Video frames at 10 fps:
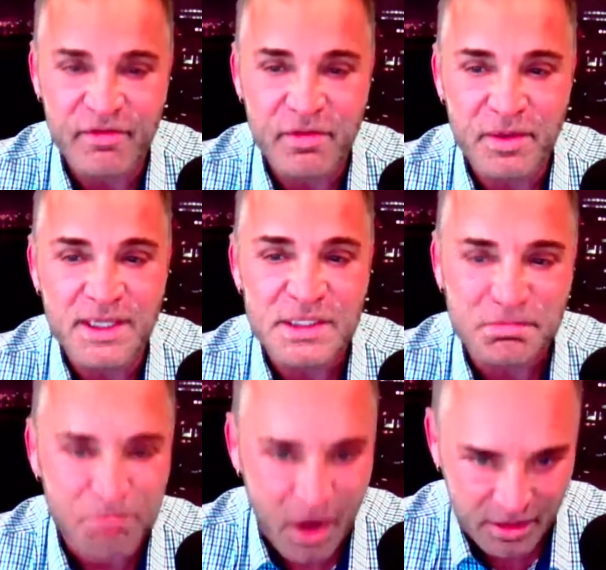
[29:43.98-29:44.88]
Everybody's
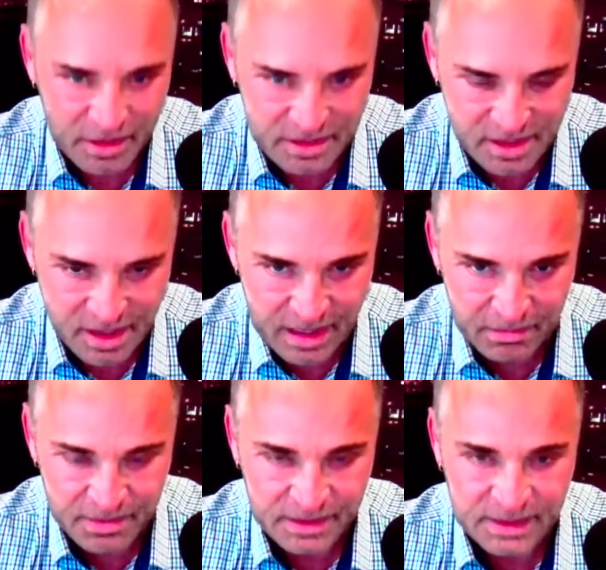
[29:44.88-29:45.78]
bond has gone up.
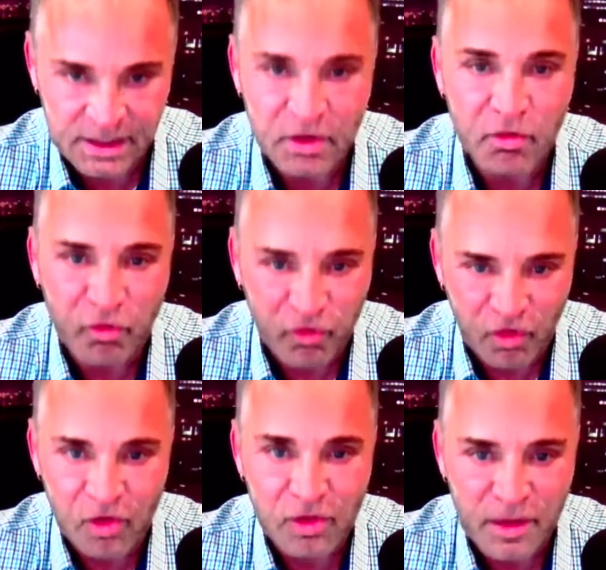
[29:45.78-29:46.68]

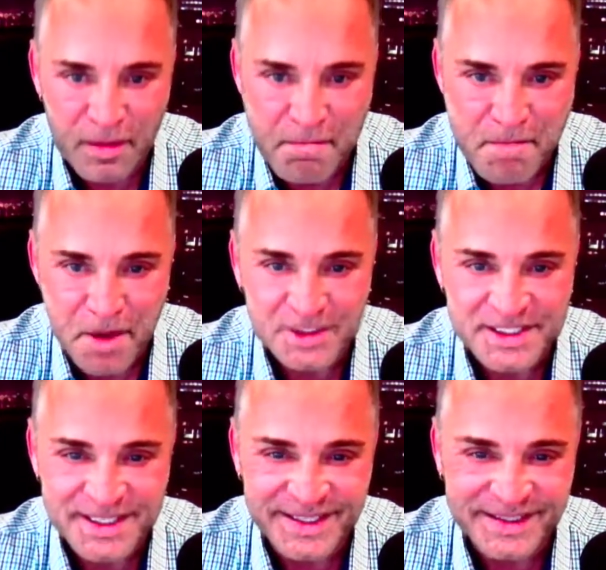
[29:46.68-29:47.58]
Full
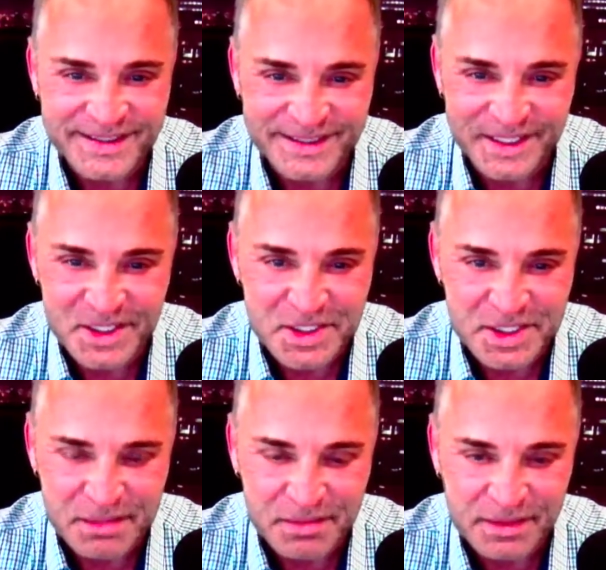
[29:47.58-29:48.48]
Monty Leadership.